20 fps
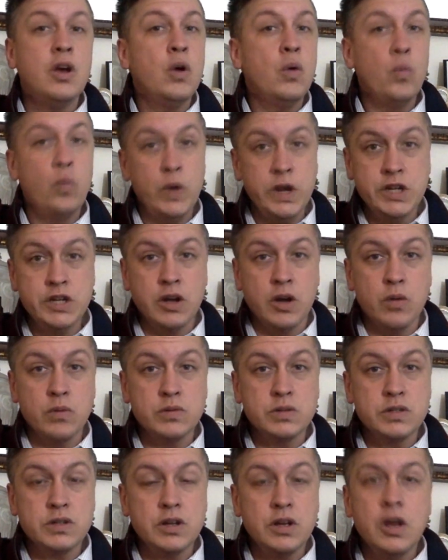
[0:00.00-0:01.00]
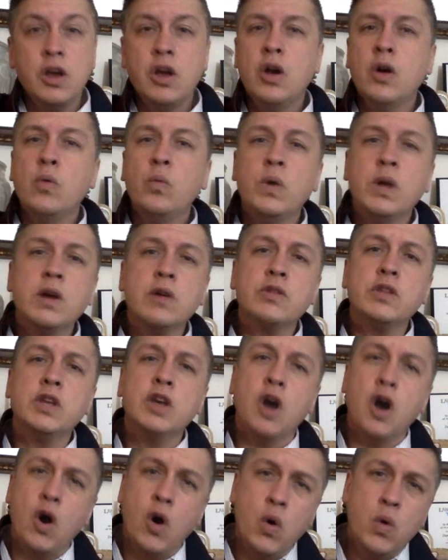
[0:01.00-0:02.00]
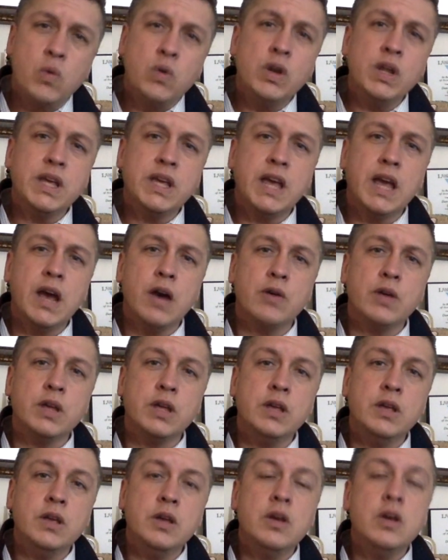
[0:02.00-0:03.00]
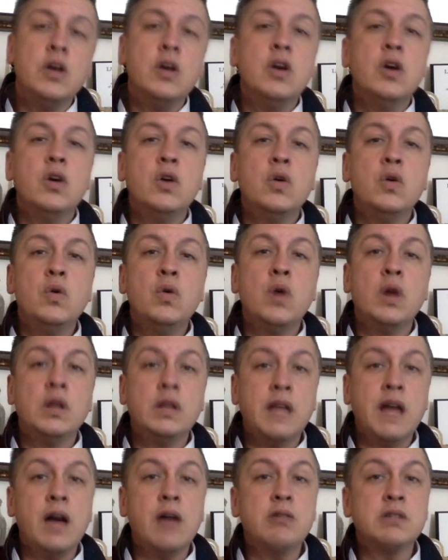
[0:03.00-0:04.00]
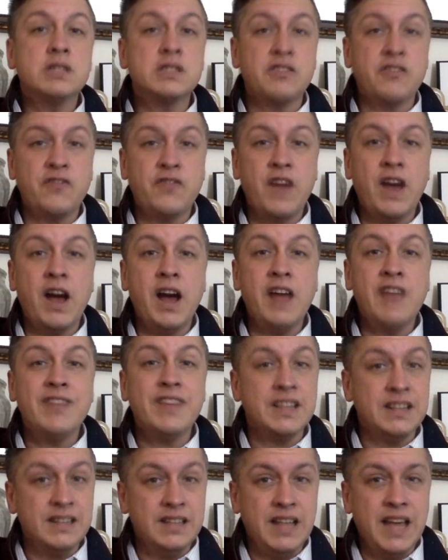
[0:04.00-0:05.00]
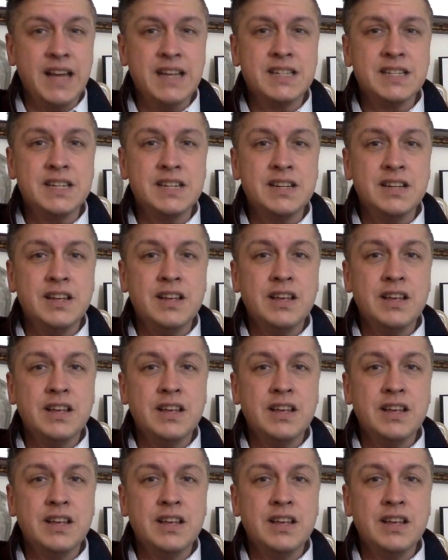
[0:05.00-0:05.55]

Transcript: We don't. We are the only county who allows the 5 elected